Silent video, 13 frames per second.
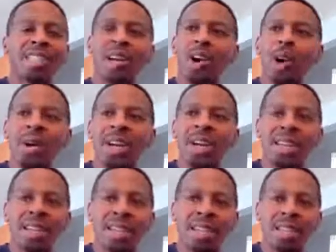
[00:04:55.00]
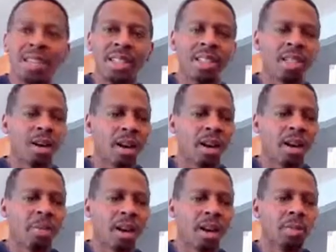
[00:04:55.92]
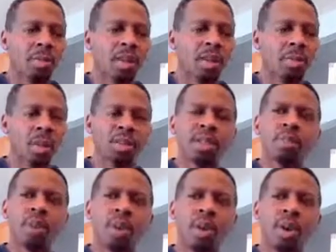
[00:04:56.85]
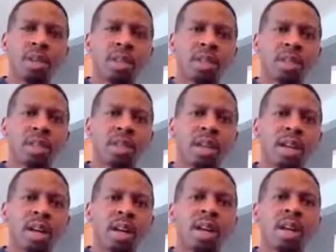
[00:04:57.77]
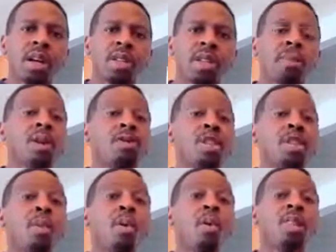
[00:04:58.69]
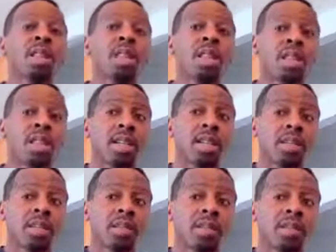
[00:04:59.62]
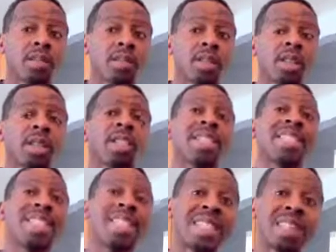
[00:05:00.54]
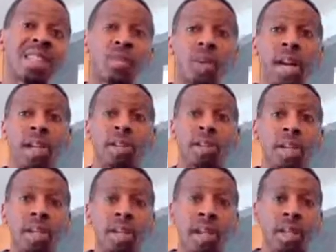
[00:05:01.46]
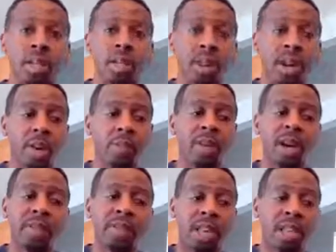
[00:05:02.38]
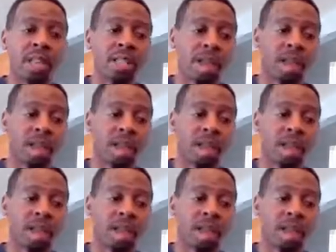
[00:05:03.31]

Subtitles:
as always, let's talk about what's most important. The most important thing to consider when I do an experiment of any